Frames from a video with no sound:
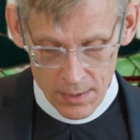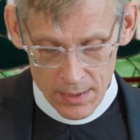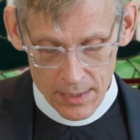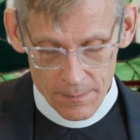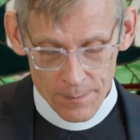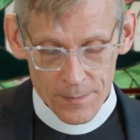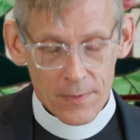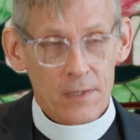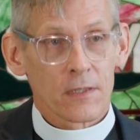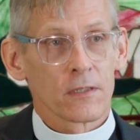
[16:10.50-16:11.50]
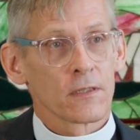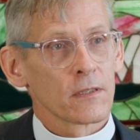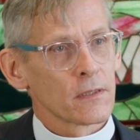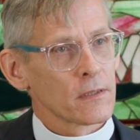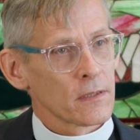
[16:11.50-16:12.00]

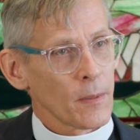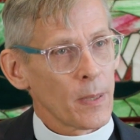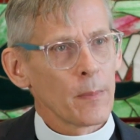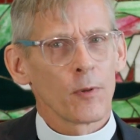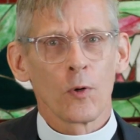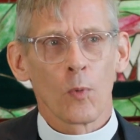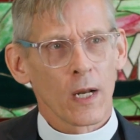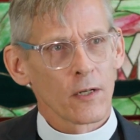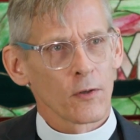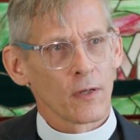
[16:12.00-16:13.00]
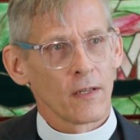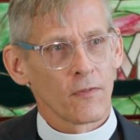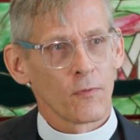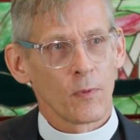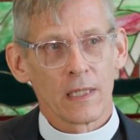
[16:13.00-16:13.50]
to people who wonder
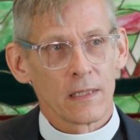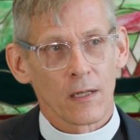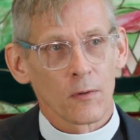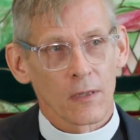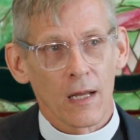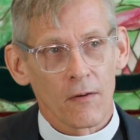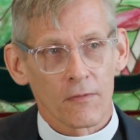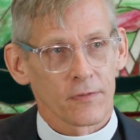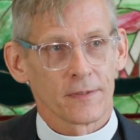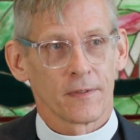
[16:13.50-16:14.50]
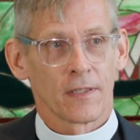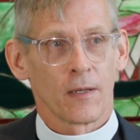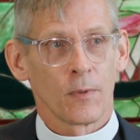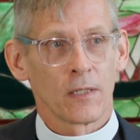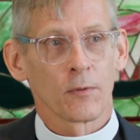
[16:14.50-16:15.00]
if we don't love,
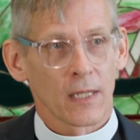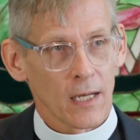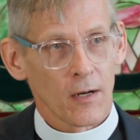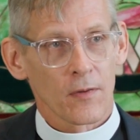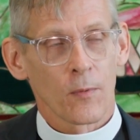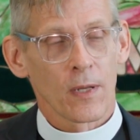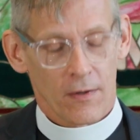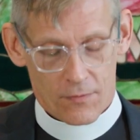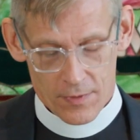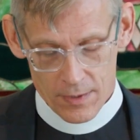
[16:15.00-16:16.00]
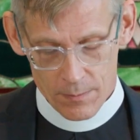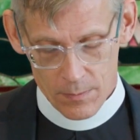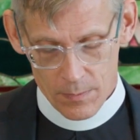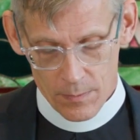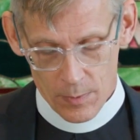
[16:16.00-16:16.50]
that we don't care, that we
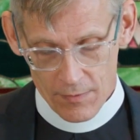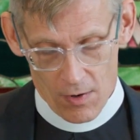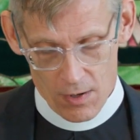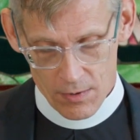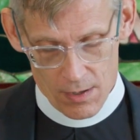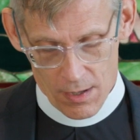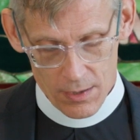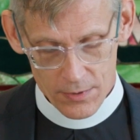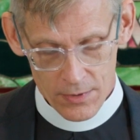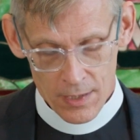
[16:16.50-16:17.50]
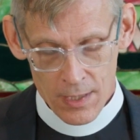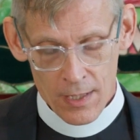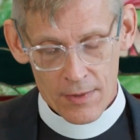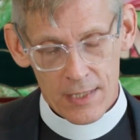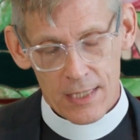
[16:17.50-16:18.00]
have hard hearts.
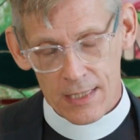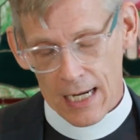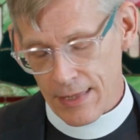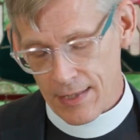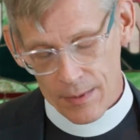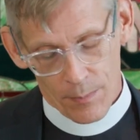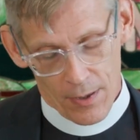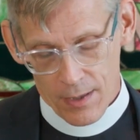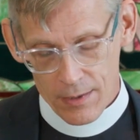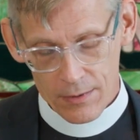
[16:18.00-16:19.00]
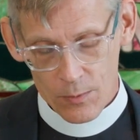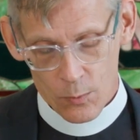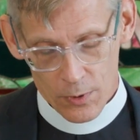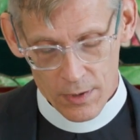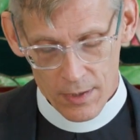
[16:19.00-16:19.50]
This is, I think, in part the
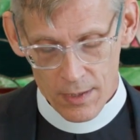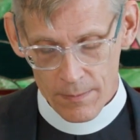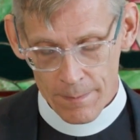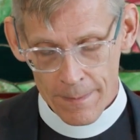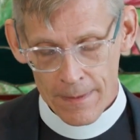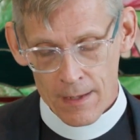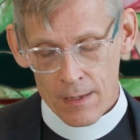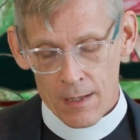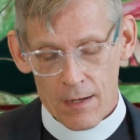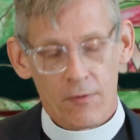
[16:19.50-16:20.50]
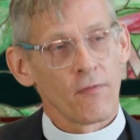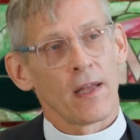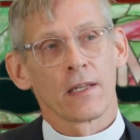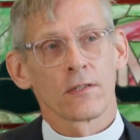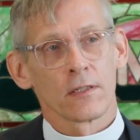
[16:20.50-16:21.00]
work of
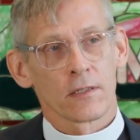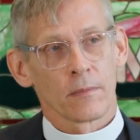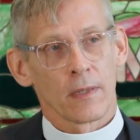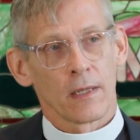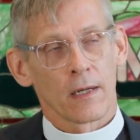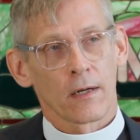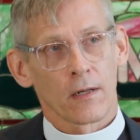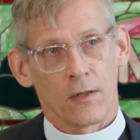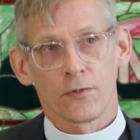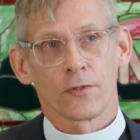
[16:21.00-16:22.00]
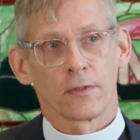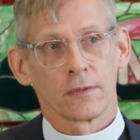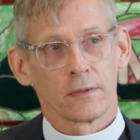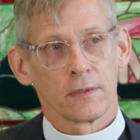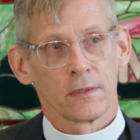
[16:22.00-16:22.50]
evangelism in our
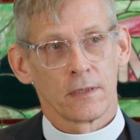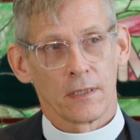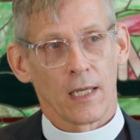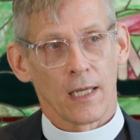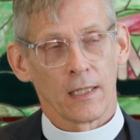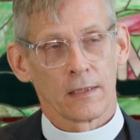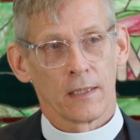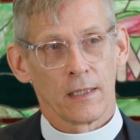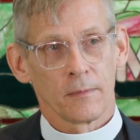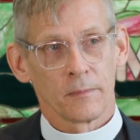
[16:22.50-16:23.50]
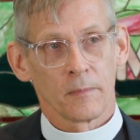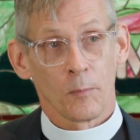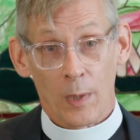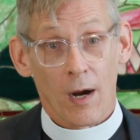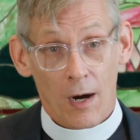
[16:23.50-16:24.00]
culture today.
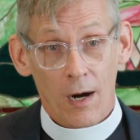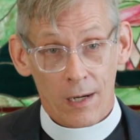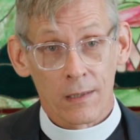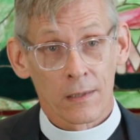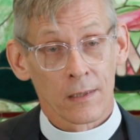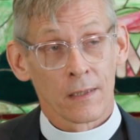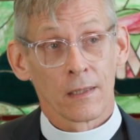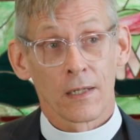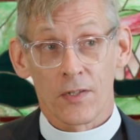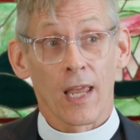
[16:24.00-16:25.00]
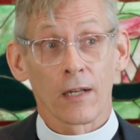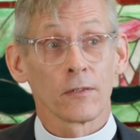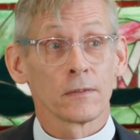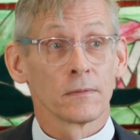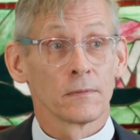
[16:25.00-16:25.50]
We are a scandal